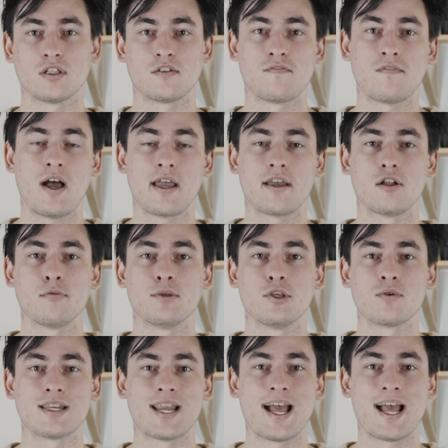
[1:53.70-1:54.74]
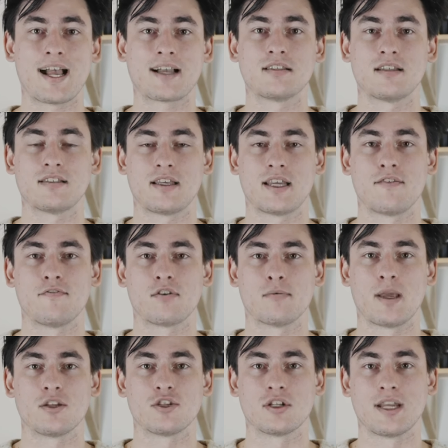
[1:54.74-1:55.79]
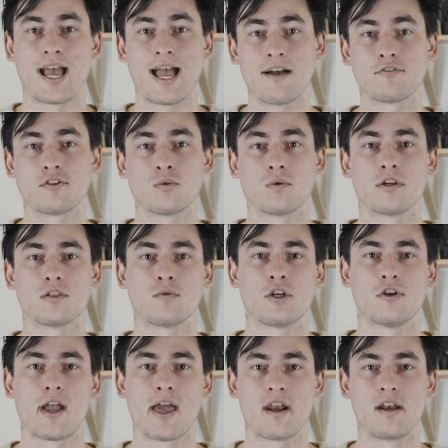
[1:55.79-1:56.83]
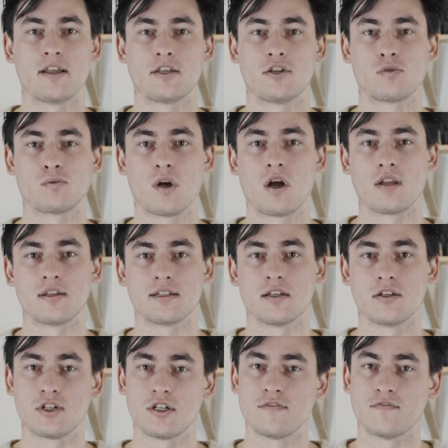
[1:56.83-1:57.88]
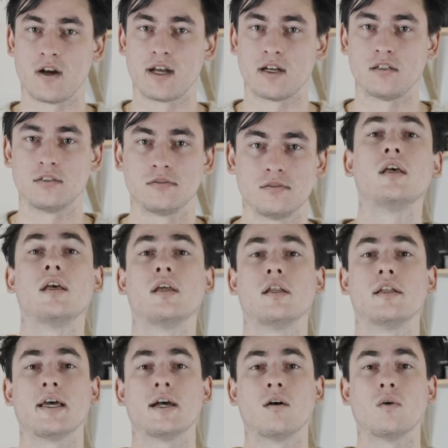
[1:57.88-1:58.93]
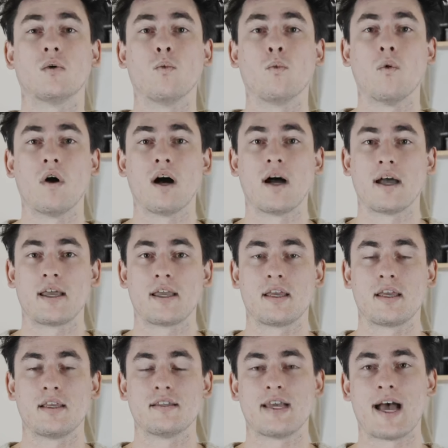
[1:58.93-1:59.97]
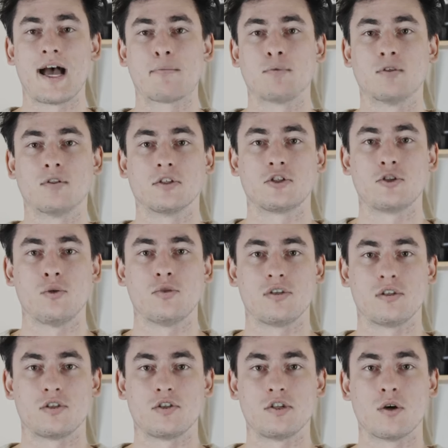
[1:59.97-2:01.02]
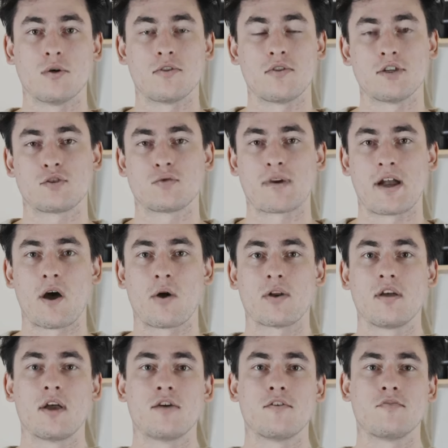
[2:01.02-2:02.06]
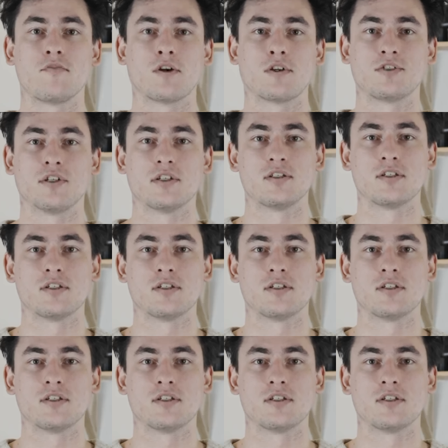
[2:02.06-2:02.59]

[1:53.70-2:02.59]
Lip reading: file, but you can access that information afterwards when you're editing your raw DNG file. Now, why is Apple choosing to go this route versus